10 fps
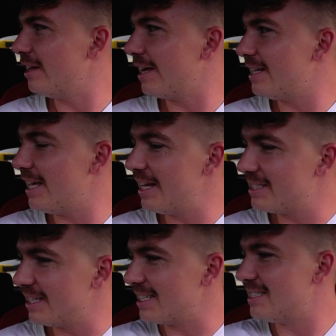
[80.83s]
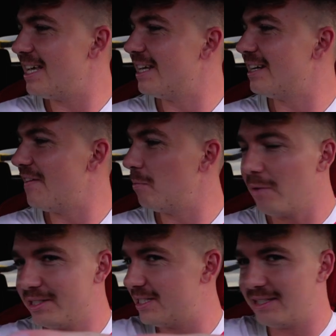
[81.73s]
Like getting to like 10 and then
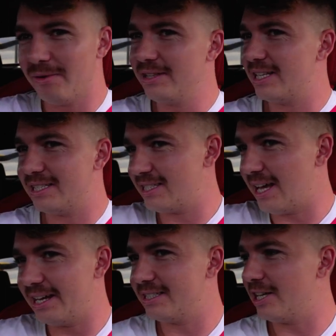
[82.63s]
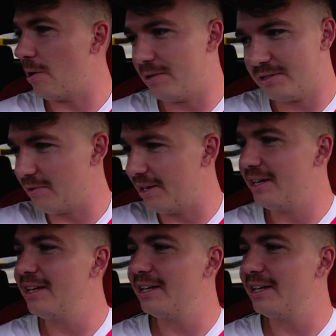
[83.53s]
once it's once it's starting to go, it's sweet.